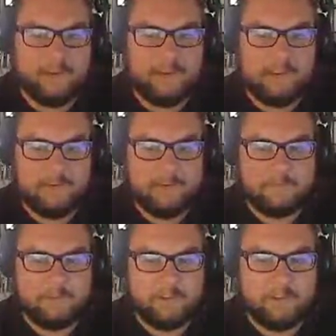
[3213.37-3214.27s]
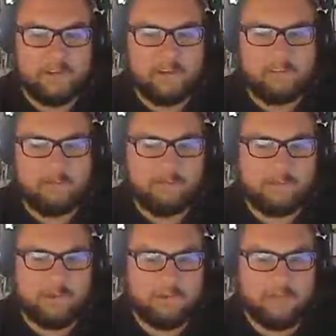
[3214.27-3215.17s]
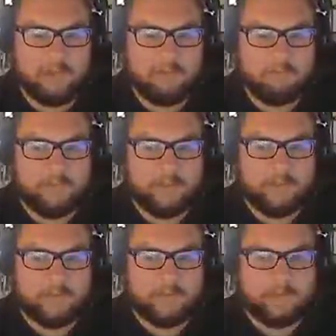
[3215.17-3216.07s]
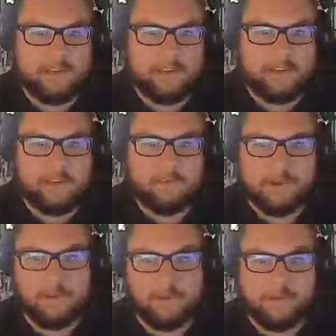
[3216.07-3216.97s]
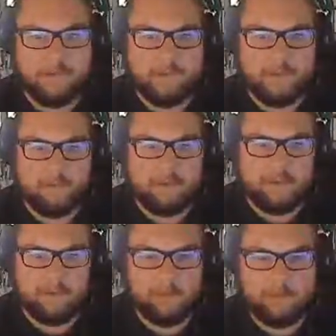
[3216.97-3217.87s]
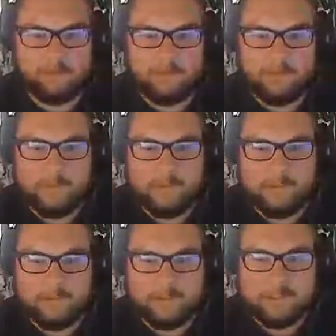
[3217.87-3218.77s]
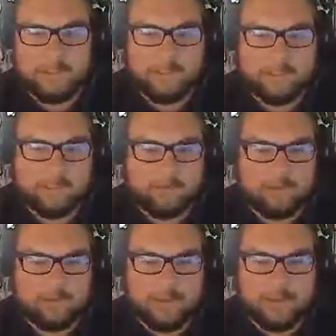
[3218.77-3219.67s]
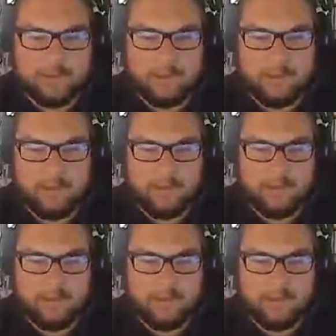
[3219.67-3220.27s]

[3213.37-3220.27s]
It was more the creepy things that lie on the ground that were a problem. So what skeletons am I looking at?